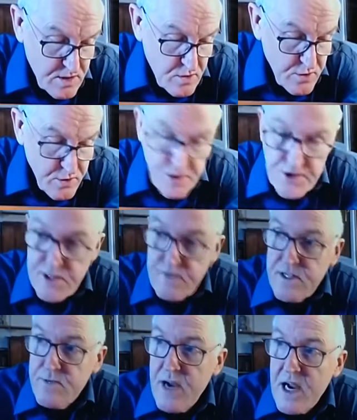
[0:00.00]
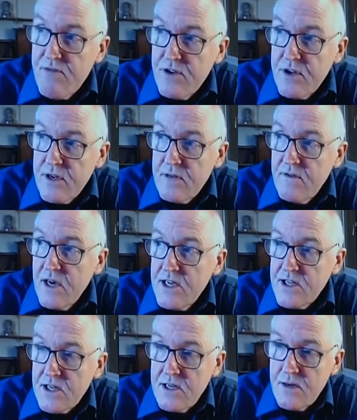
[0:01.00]
to do. The authors of this paper are not
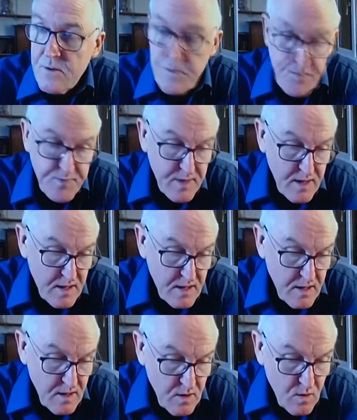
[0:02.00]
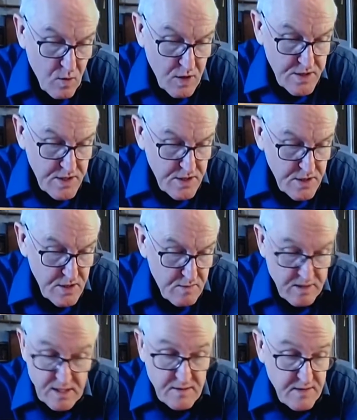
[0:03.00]
advising you what to do,
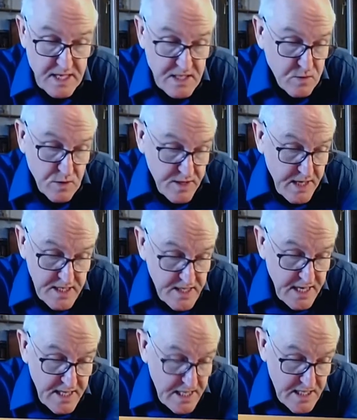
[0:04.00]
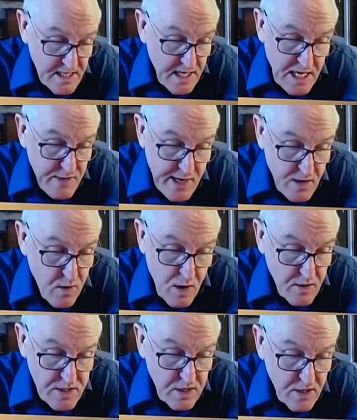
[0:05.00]
but that's what they say. That's a direct
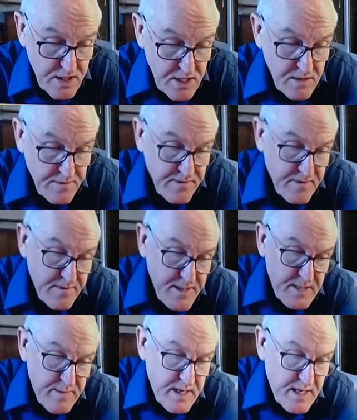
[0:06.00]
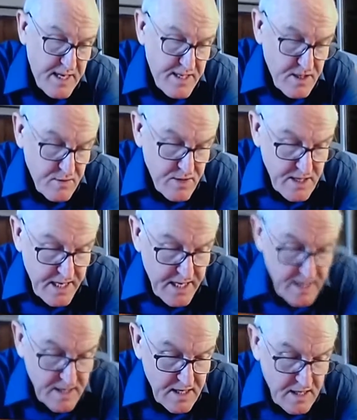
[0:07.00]
quote. As long as enough vitamin K2 is
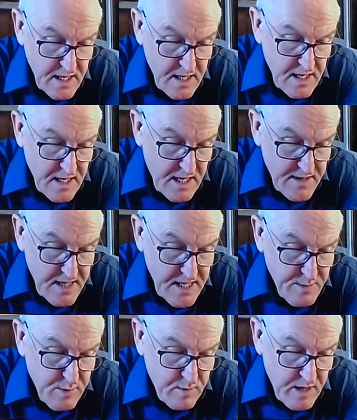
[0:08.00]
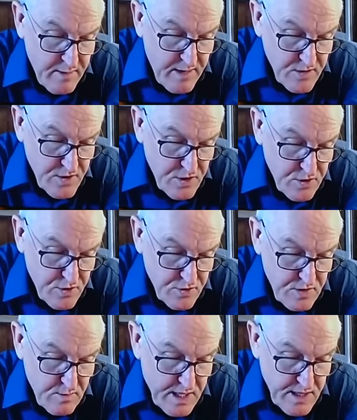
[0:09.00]
taken, and that's probably about 200